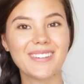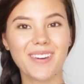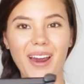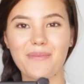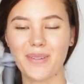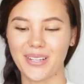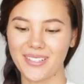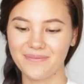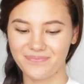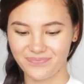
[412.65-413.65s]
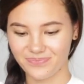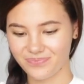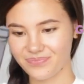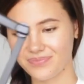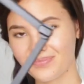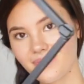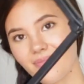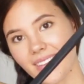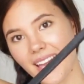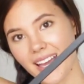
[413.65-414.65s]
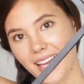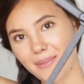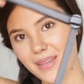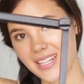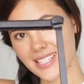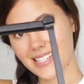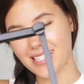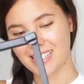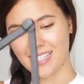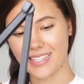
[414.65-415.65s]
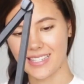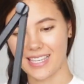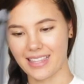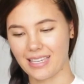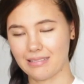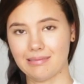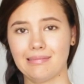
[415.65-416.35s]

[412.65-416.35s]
tripod, and it just extends like that.